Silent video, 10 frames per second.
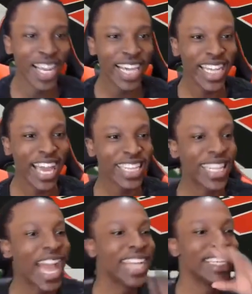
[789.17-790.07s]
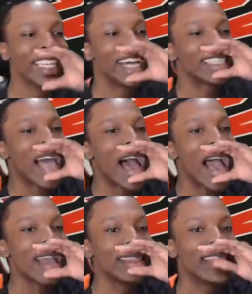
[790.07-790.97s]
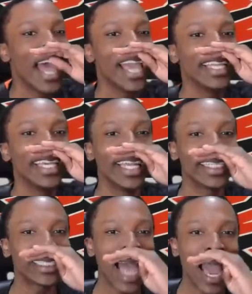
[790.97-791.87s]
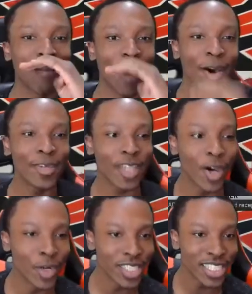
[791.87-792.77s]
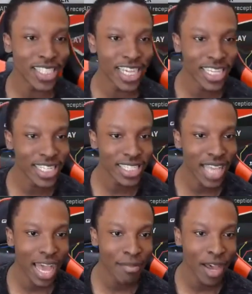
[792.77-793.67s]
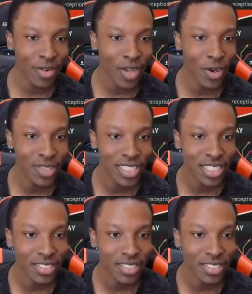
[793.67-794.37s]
They, they, they need a time. They need a timeout, coach. They need a timeout, coach.